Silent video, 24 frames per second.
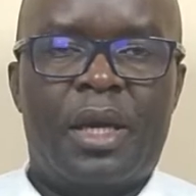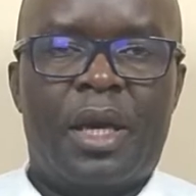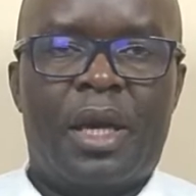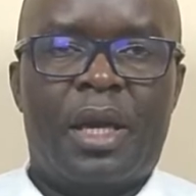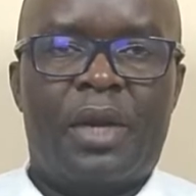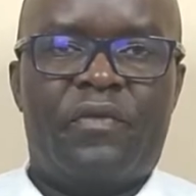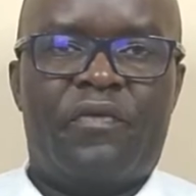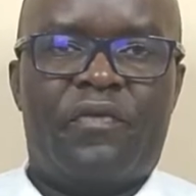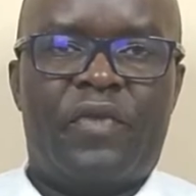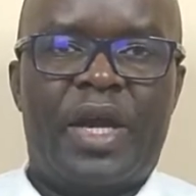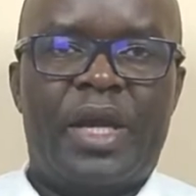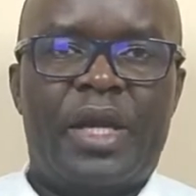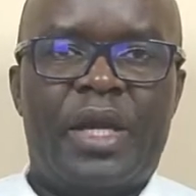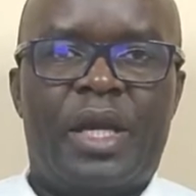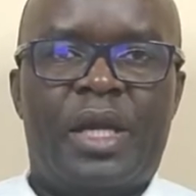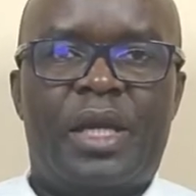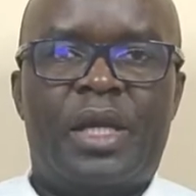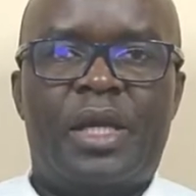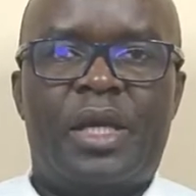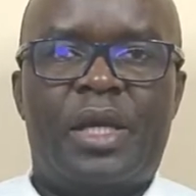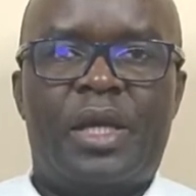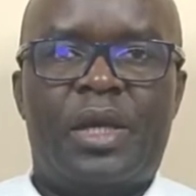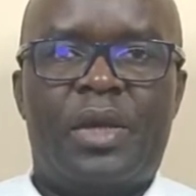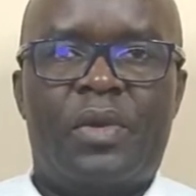and
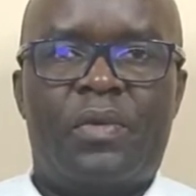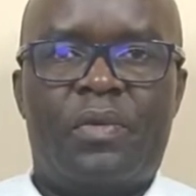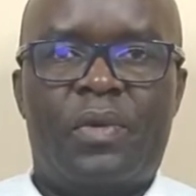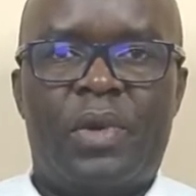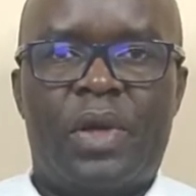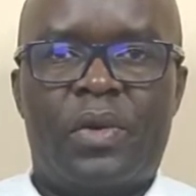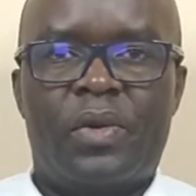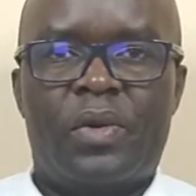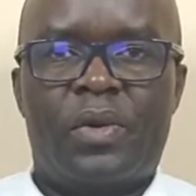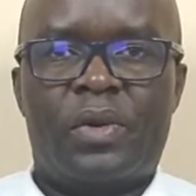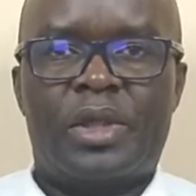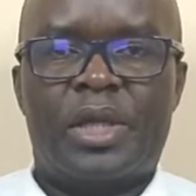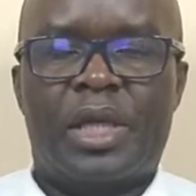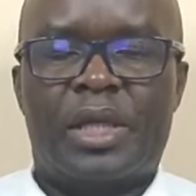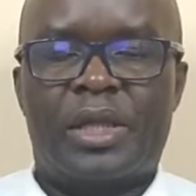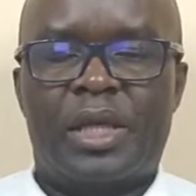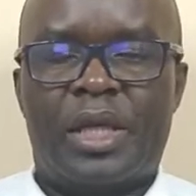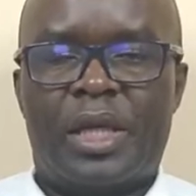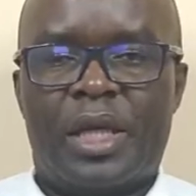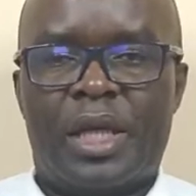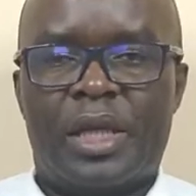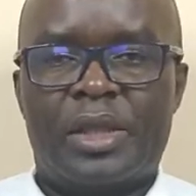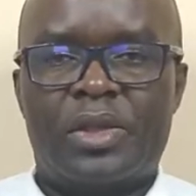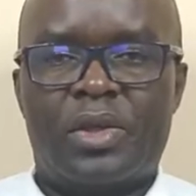finally we looked at the
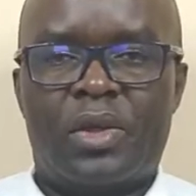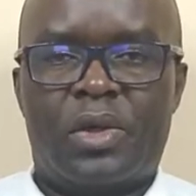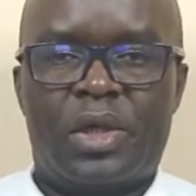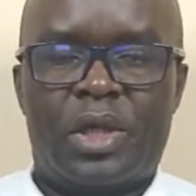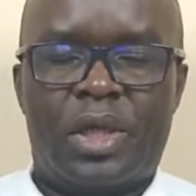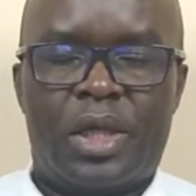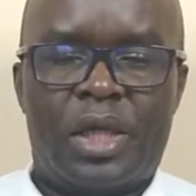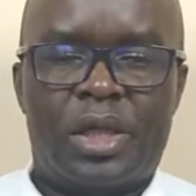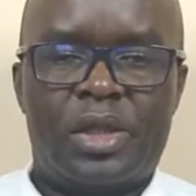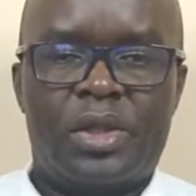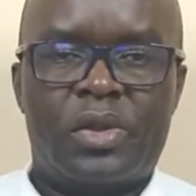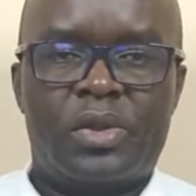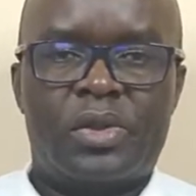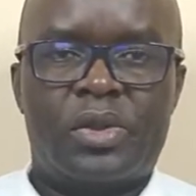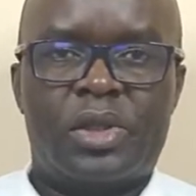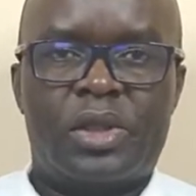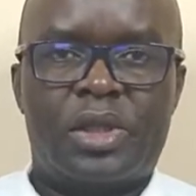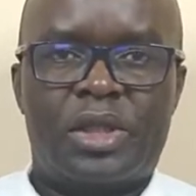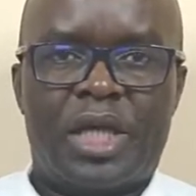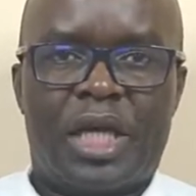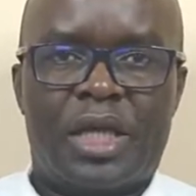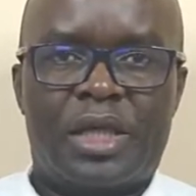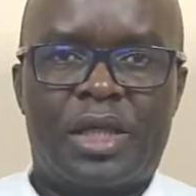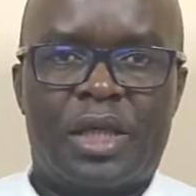industrial relations
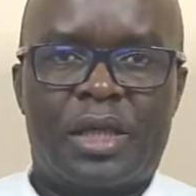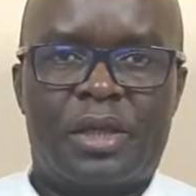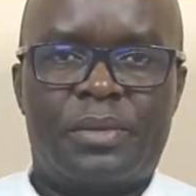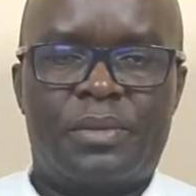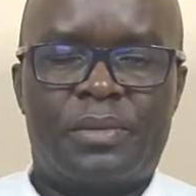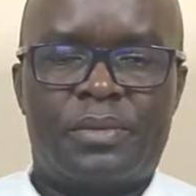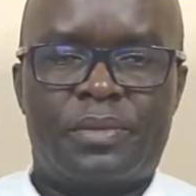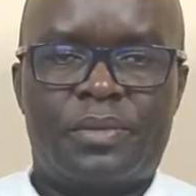charter.